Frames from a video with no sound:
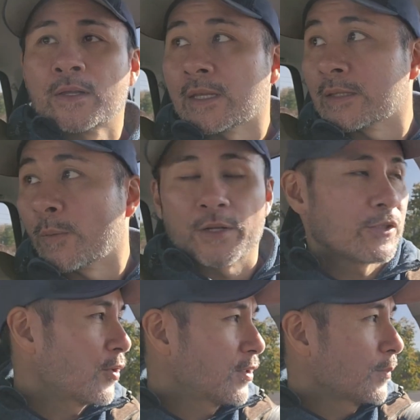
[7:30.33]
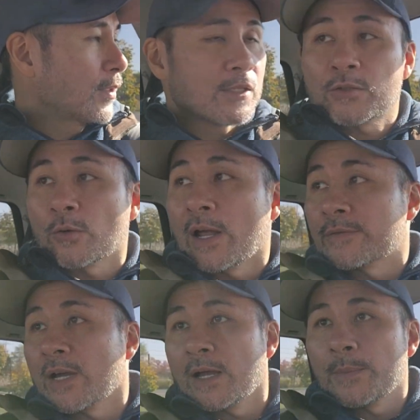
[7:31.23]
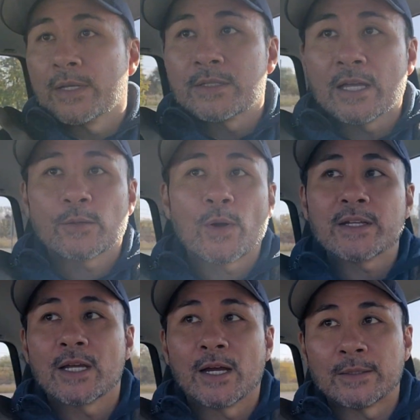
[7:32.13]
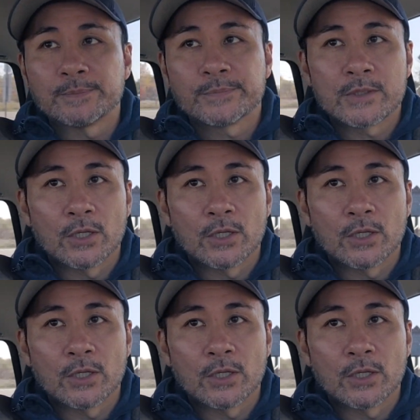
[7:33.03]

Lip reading: that they want to start something, they just don't have time, and it's not the right time.